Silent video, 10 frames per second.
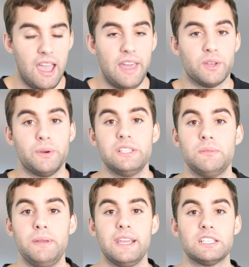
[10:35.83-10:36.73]
And the
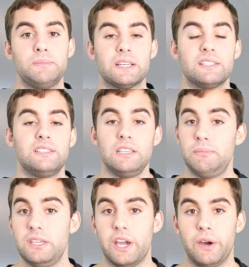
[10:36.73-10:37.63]
reason being is because
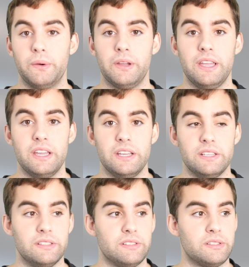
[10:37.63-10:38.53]
CBO
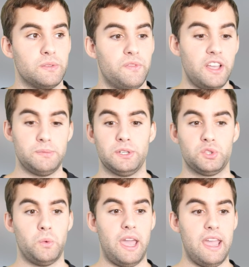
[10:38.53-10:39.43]
is
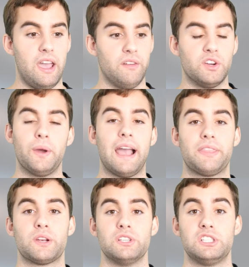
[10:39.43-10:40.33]
Facebook's way of going
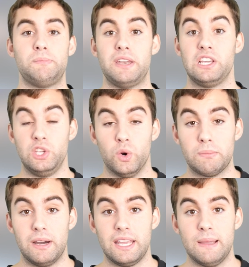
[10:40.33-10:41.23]
out there and spending your
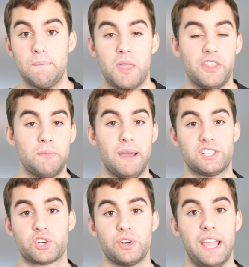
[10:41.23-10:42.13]
money on the
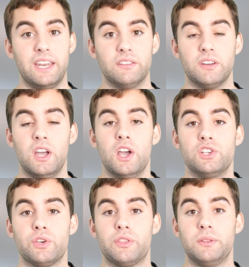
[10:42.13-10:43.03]
best creative.
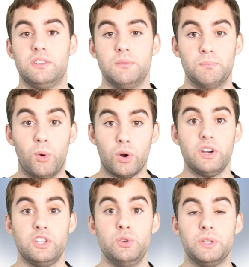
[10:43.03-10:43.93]
So the more
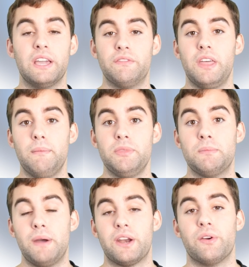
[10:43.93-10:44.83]
you give them, the
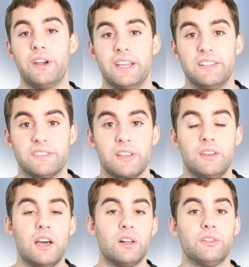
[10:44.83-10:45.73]
better it is.
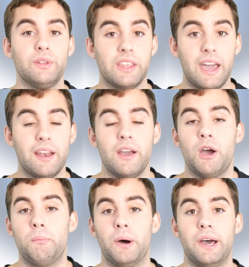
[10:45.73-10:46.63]
Not only
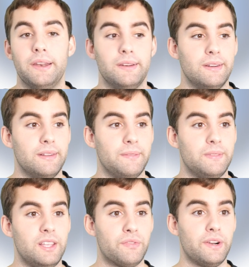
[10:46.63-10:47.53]
that, but
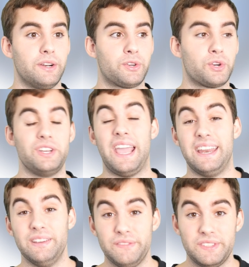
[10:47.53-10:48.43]
different
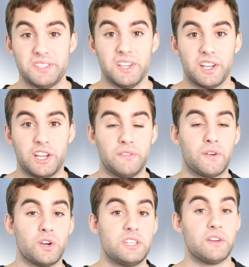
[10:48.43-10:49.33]
creatives
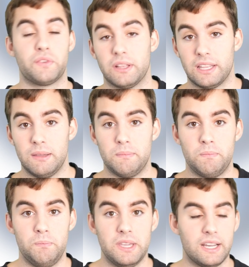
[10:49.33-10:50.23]
convert differently
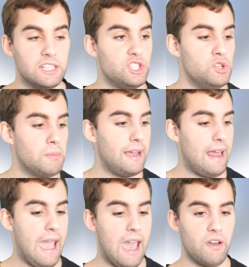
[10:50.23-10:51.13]
because you might
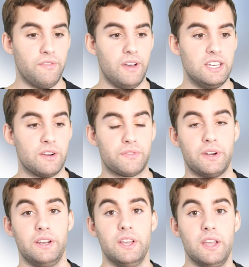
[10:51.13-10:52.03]
have a
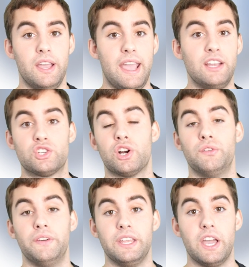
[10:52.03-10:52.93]
different intro
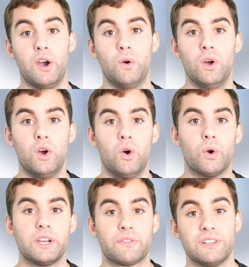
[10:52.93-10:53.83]
video
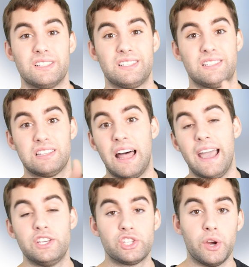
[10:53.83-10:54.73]
or a different
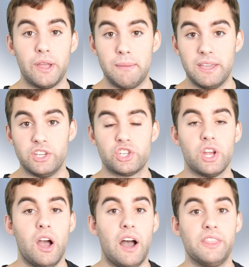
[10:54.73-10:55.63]
slideshow image
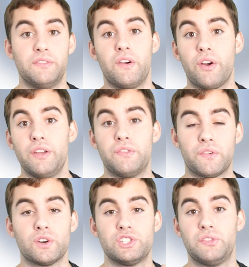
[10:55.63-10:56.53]
on the very
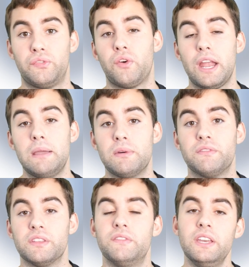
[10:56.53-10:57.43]
first frame
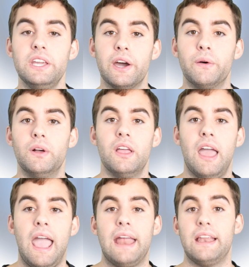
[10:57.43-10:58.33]
of the video,
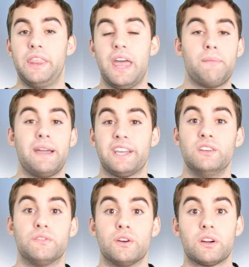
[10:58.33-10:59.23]
and that might
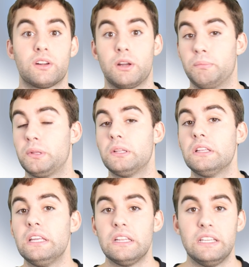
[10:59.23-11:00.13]
convert
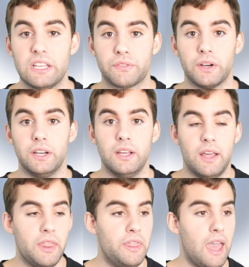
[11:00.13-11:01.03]
completely different
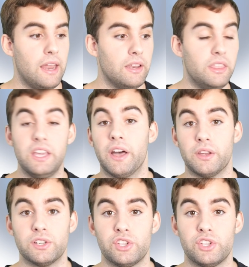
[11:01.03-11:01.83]
than the other.